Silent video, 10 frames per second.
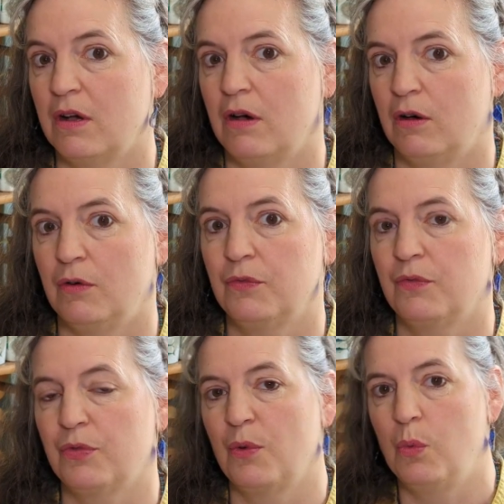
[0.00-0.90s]
of
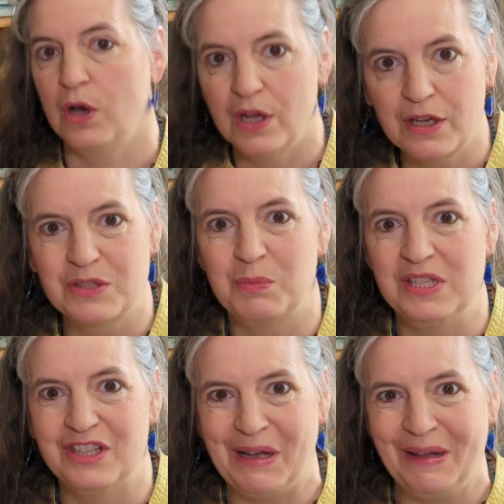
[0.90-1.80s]
the work has been
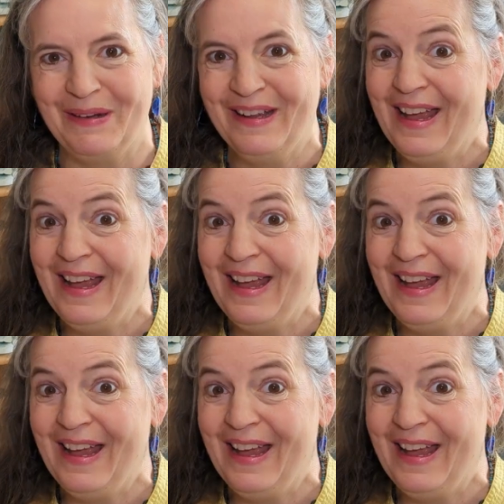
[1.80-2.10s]
done,